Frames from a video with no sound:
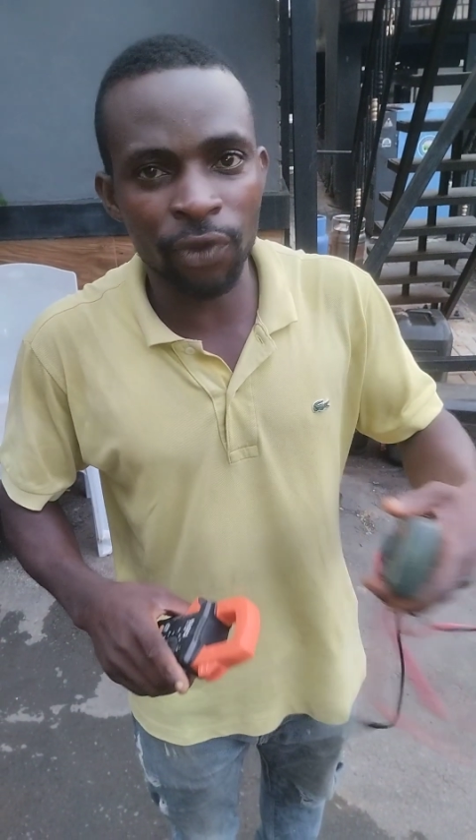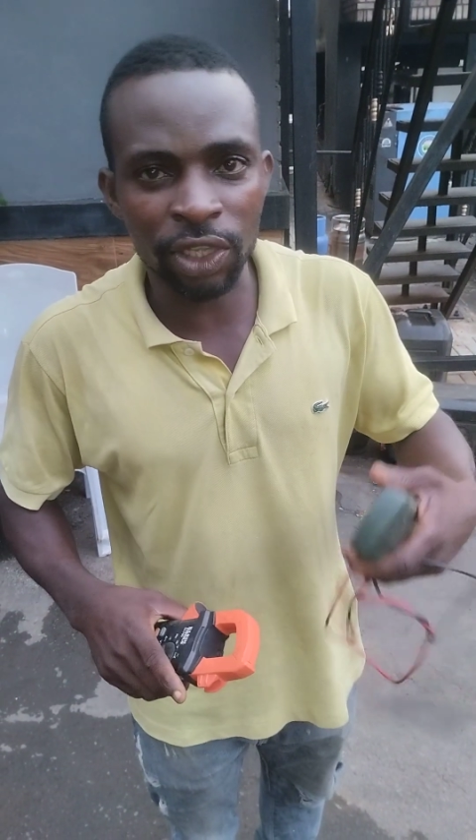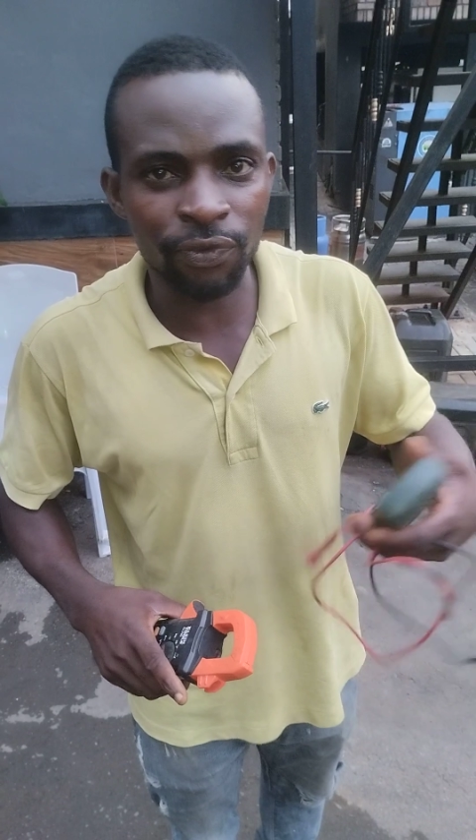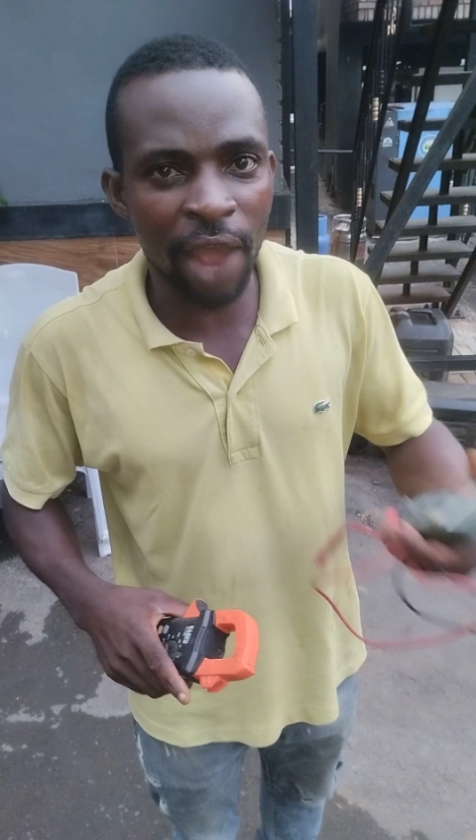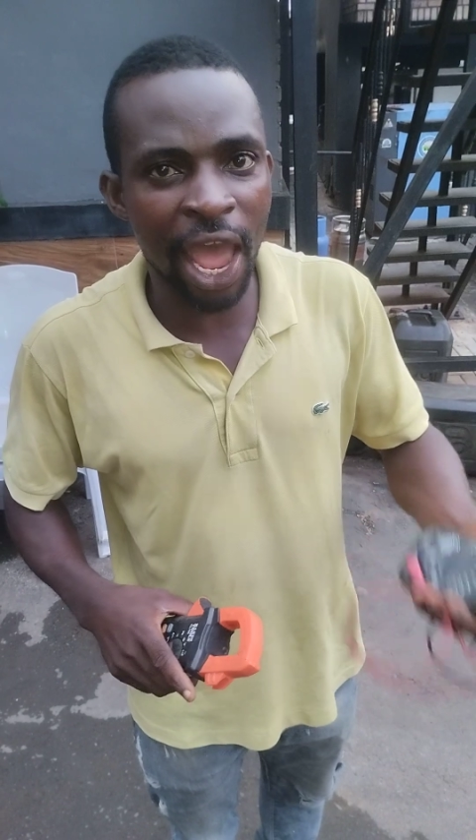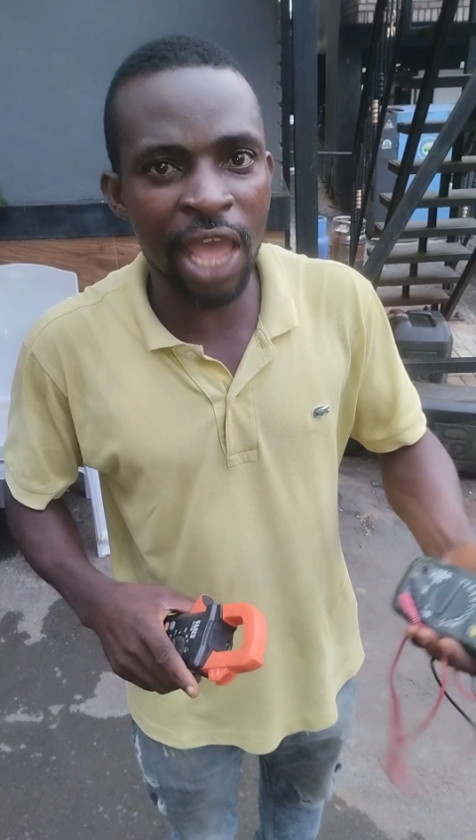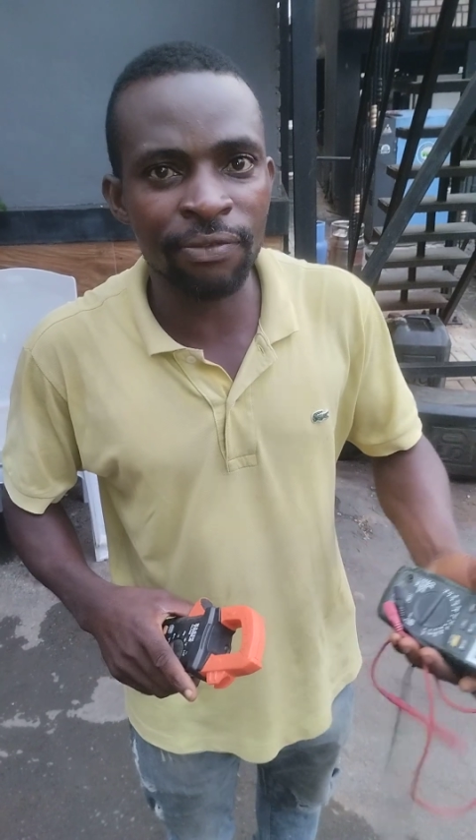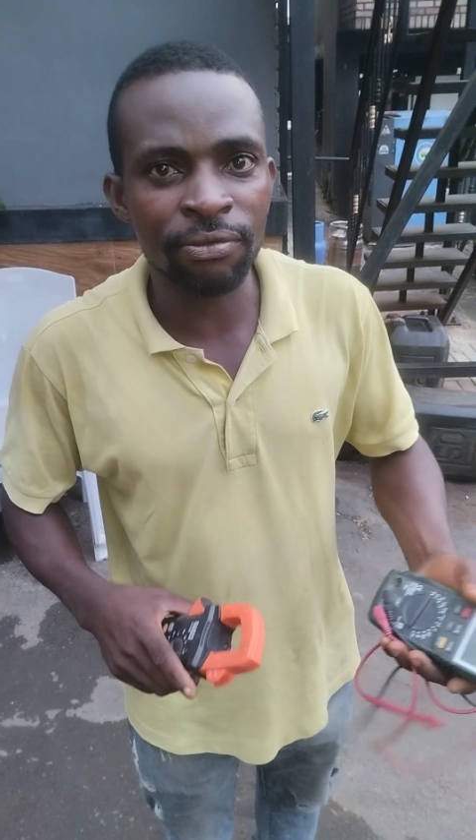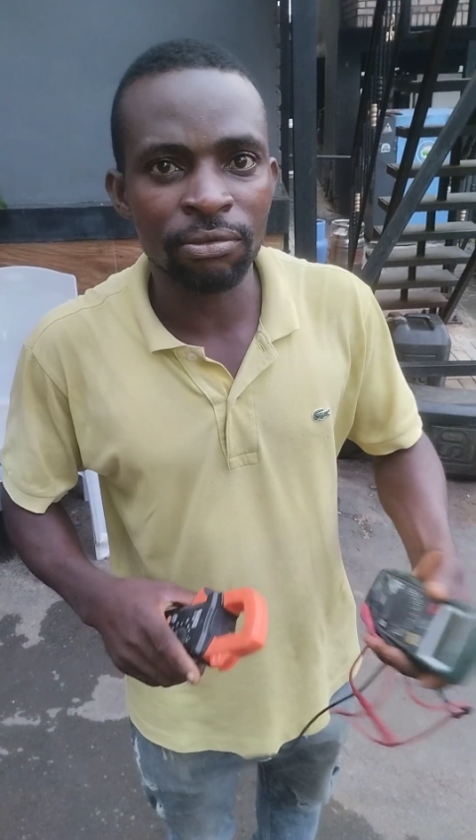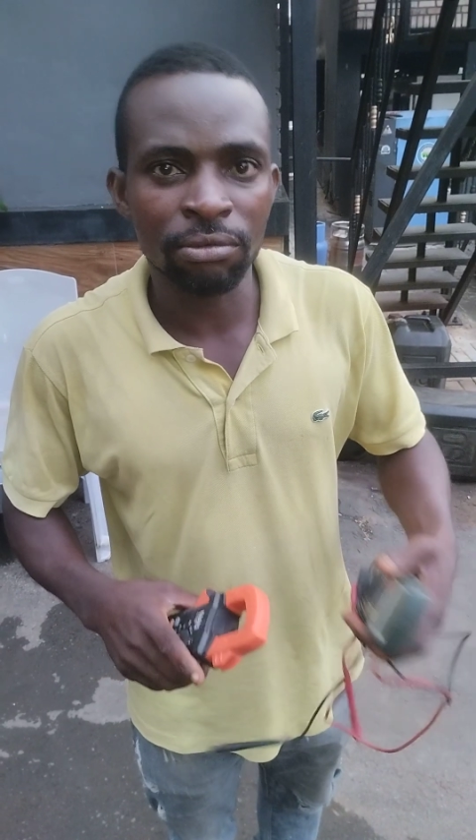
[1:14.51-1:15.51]

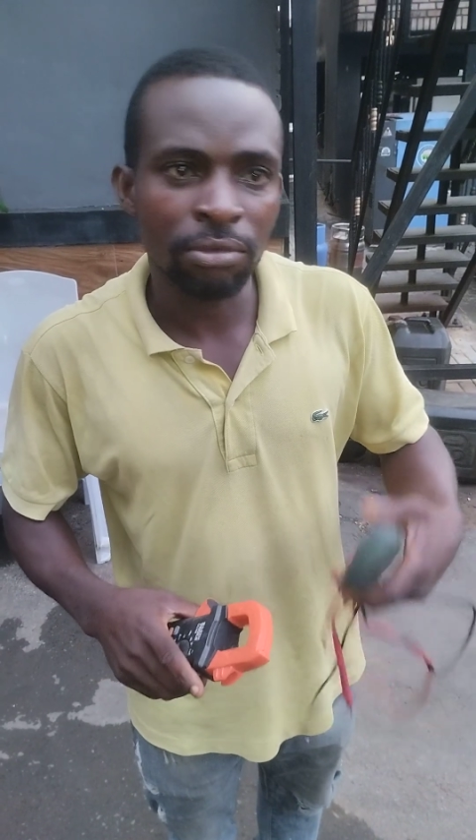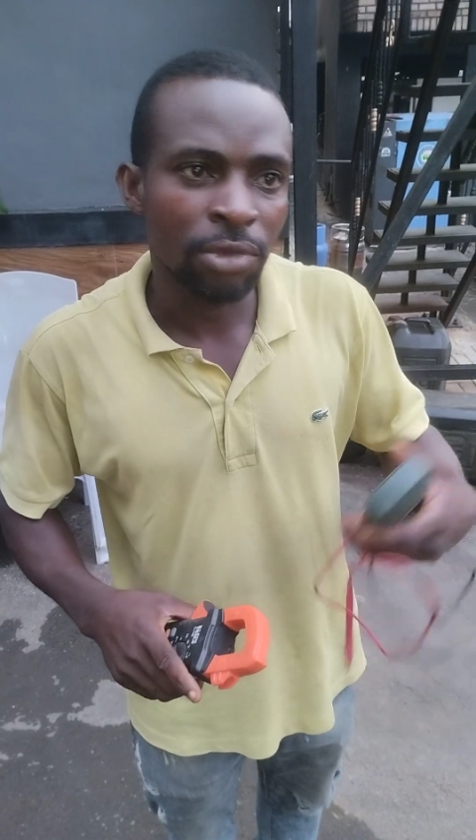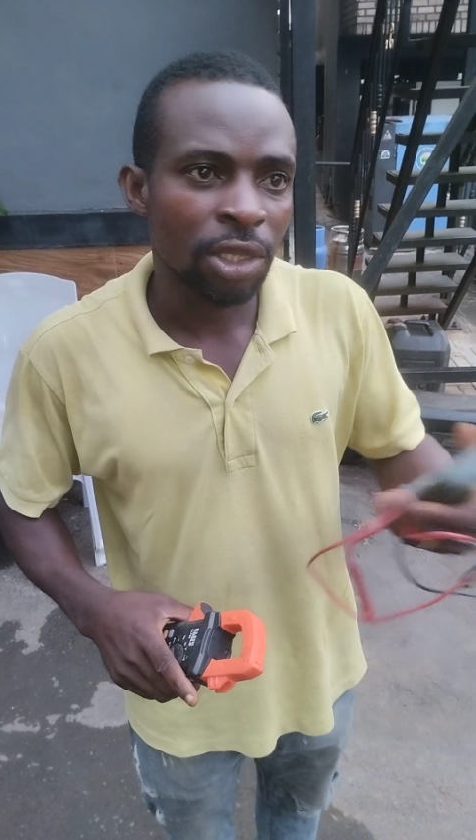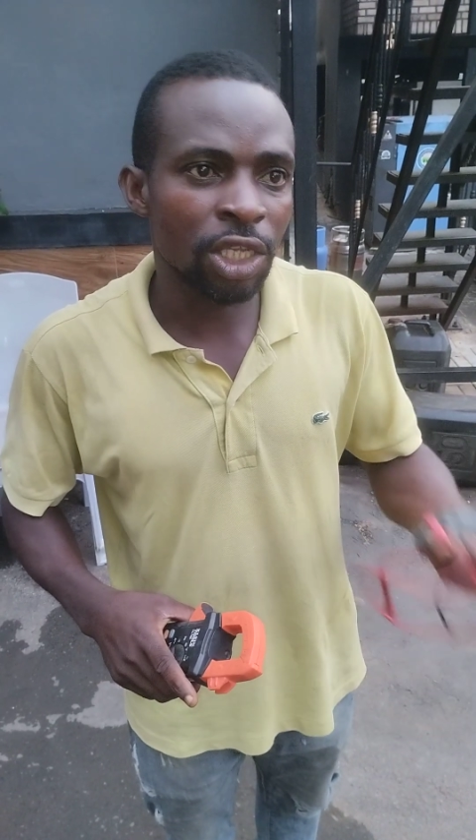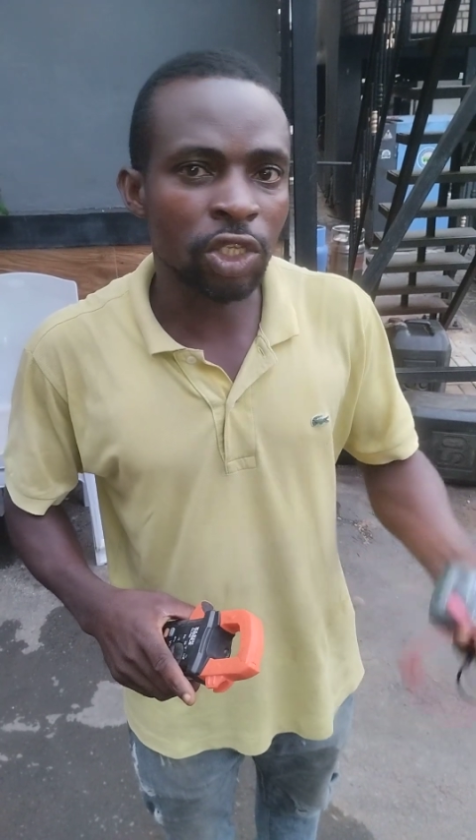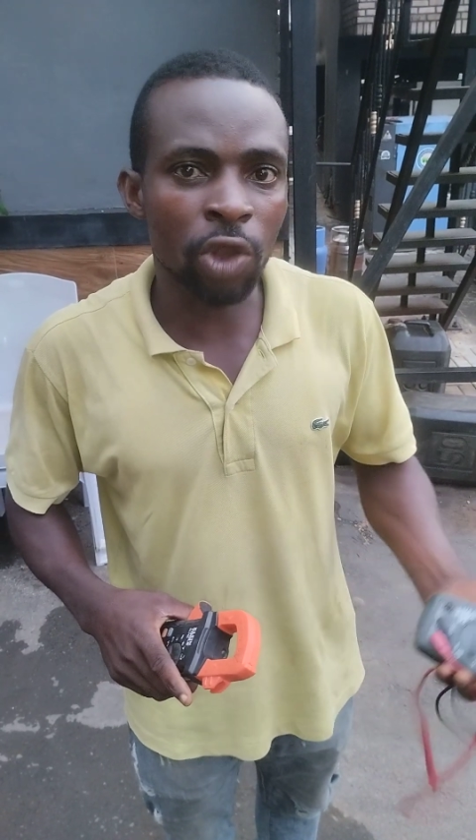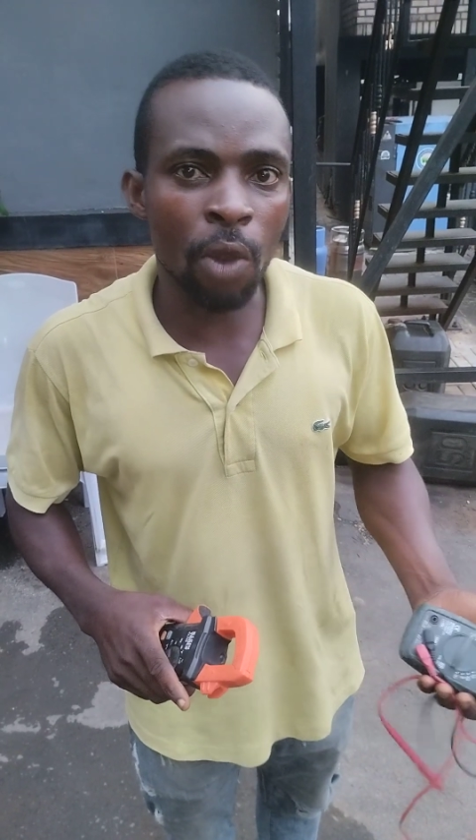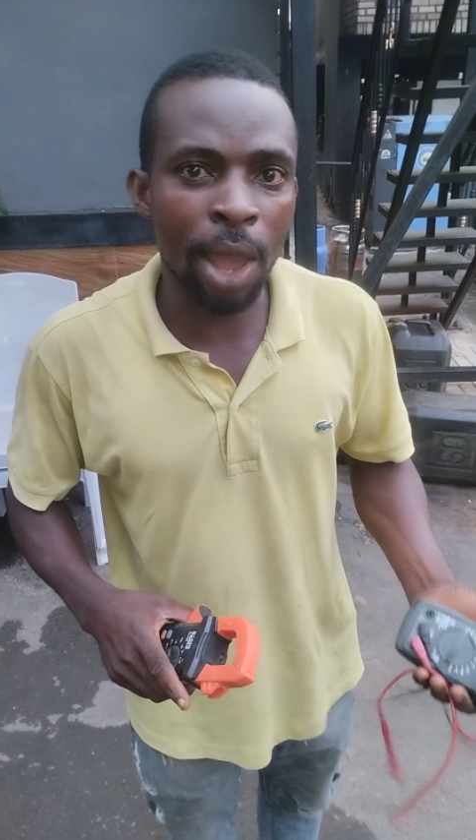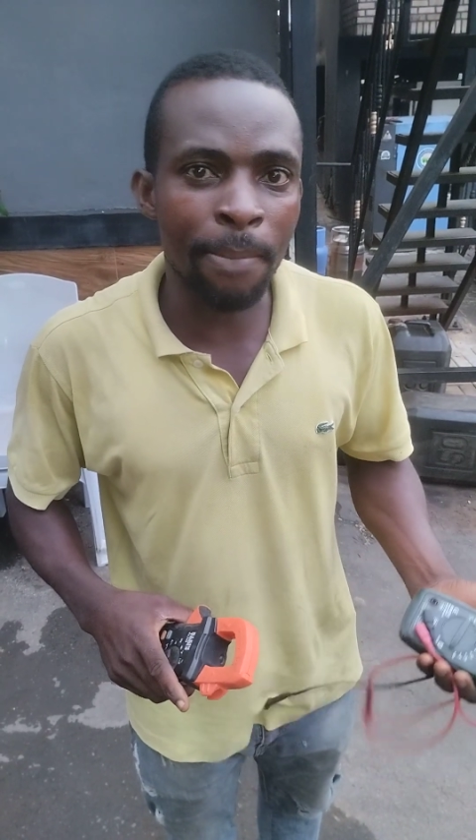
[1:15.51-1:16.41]
45 is not well